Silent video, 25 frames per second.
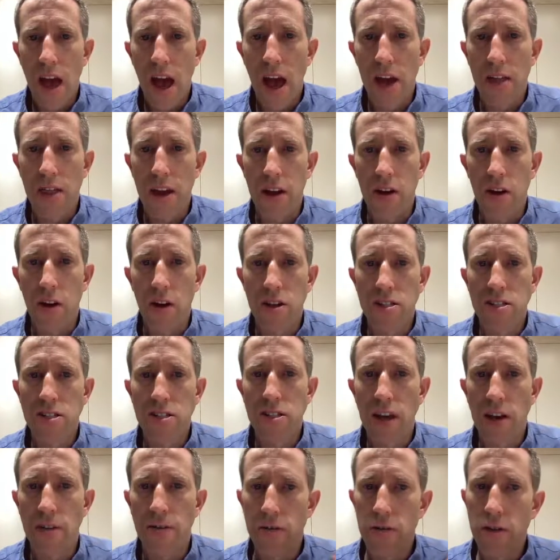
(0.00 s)
and they are all
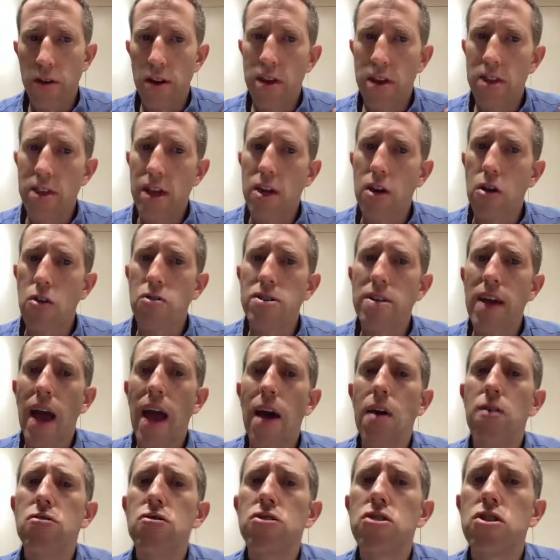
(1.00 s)
set free. They go
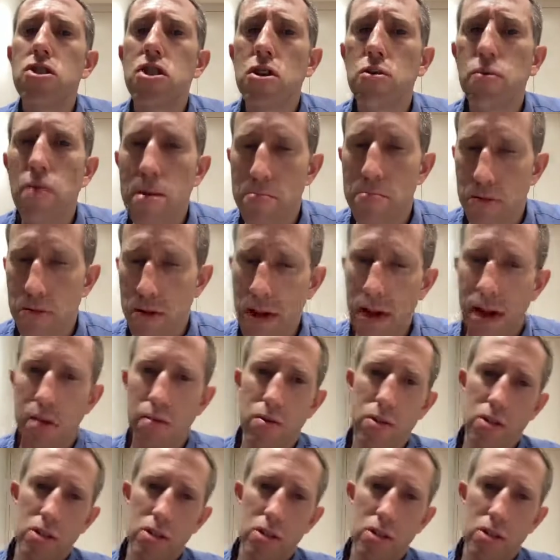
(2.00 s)
down to the green plain,